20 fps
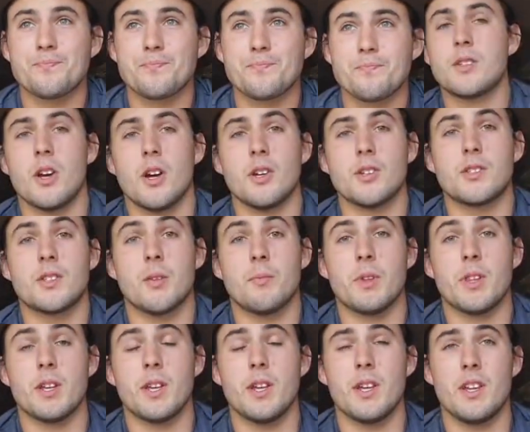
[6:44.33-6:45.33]
So some
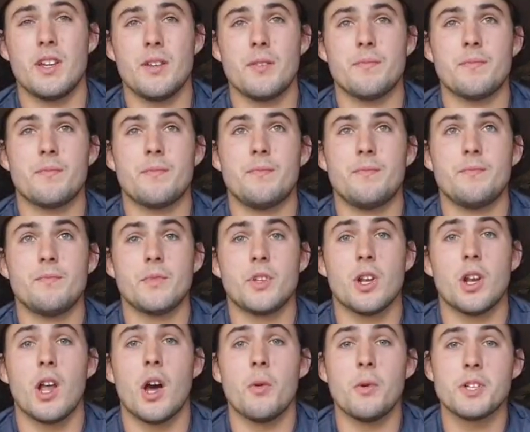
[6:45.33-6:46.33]
of the
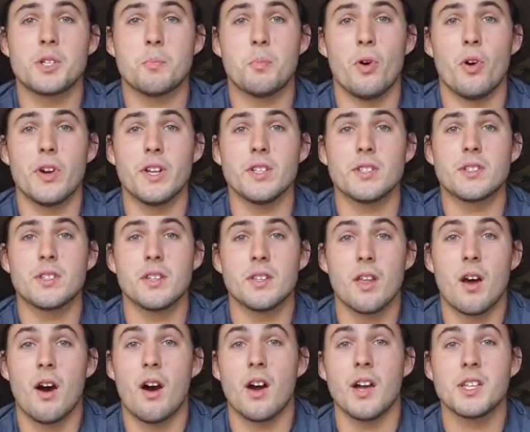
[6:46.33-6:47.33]
lowest points and the
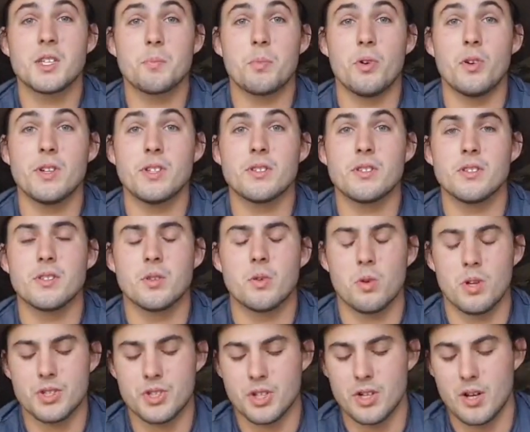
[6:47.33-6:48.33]
highest points is a
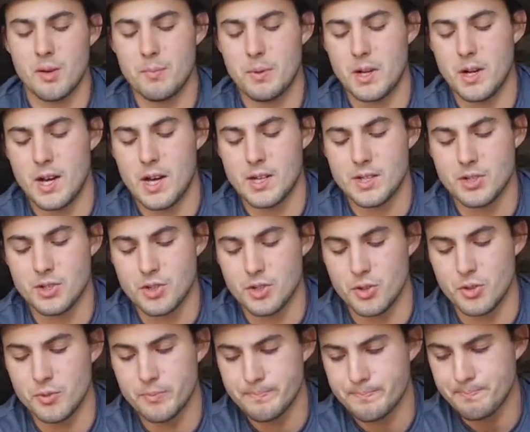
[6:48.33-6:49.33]
question I've been asked
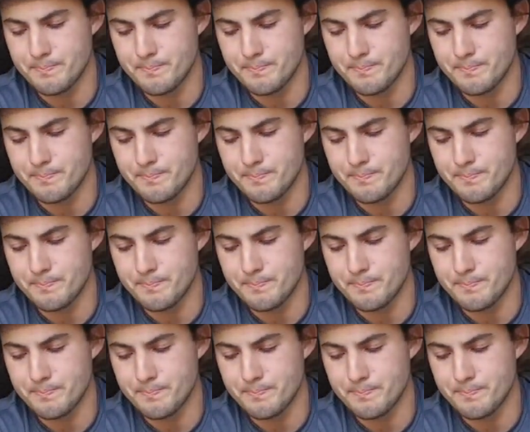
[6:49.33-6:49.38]
too.